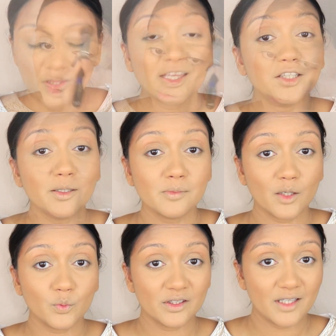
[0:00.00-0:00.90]
Now that I'm
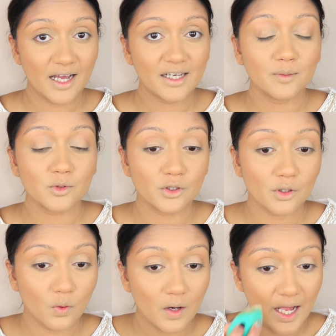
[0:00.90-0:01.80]
done with that, I'm going to
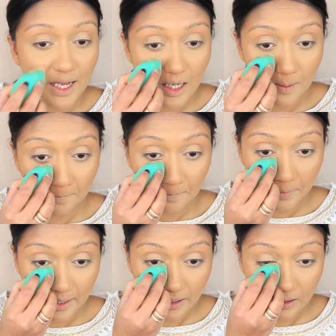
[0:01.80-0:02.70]
go ahead and
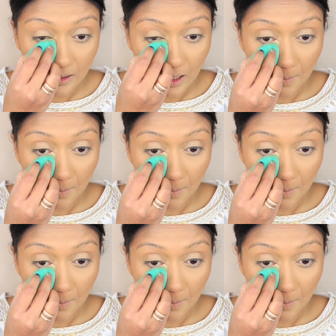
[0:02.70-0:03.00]
bake